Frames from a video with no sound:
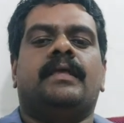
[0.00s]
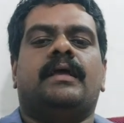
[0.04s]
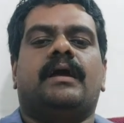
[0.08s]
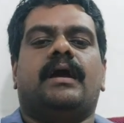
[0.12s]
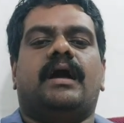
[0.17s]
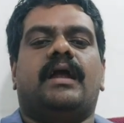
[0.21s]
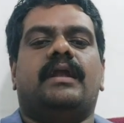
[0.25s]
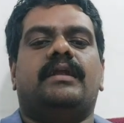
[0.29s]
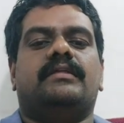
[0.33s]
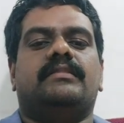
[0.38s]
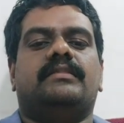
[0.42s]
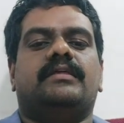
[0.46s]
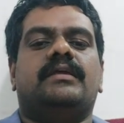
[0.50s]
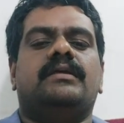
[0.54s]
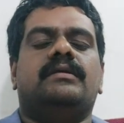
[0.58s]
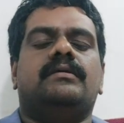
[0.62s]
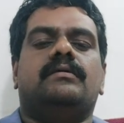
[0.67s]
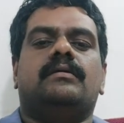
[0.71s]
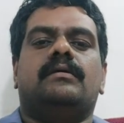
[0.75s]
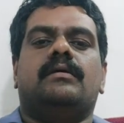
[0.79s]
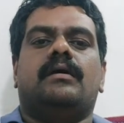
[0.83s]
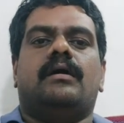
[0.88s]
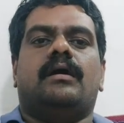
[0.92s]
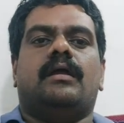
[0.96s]
and
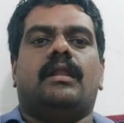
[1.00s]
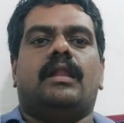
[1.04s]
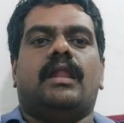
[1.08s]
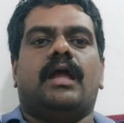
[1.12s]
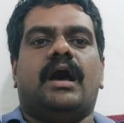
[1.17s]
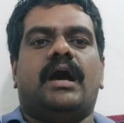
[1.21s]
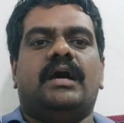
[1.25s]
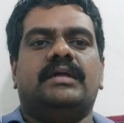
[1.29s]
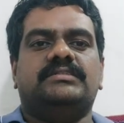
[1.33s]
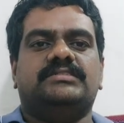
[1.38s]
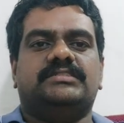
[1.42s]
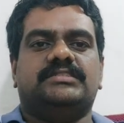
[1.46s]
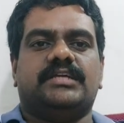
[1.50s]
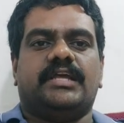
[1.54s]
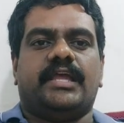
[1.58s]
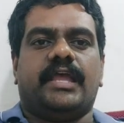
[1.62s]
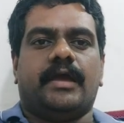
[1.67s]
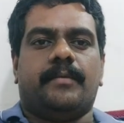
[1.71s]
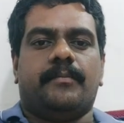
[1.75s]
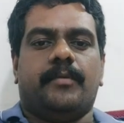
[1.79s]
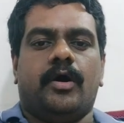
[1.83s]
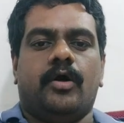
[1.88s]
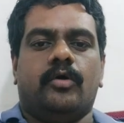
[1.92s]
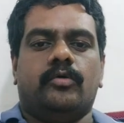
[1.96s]
the large
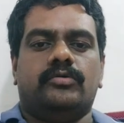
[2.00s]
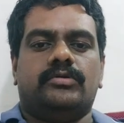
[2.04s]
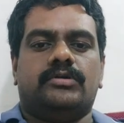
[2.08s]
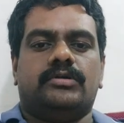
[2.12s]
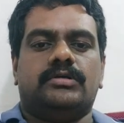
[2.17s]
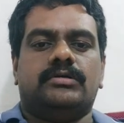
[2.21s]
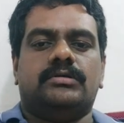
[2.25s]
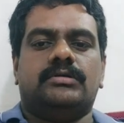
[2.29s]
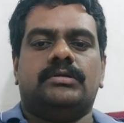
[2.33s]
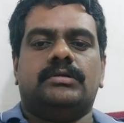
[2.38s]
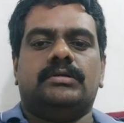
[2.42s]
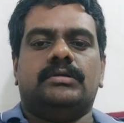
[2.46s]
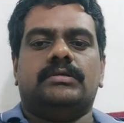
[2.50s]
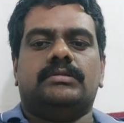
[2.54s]
amount